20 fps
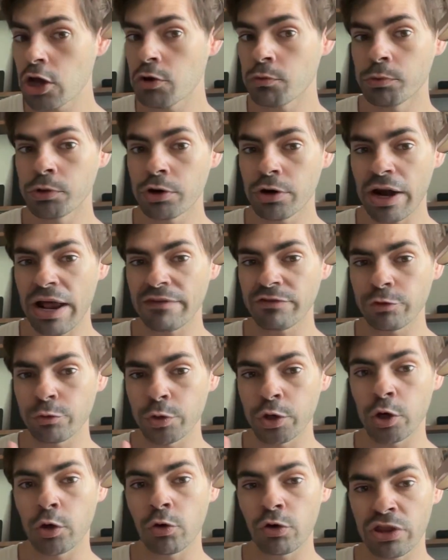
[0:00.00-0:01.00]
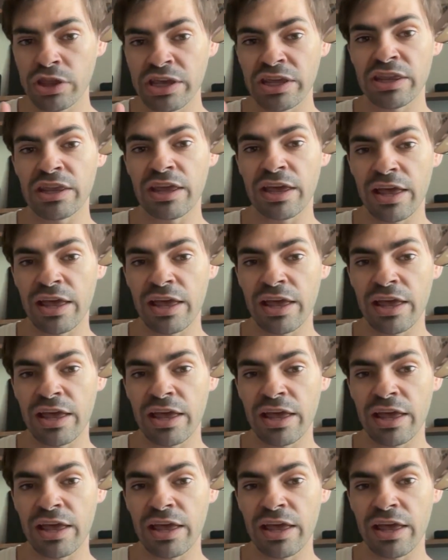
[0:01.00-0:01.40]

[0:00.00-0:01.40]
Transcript: We don't have to record the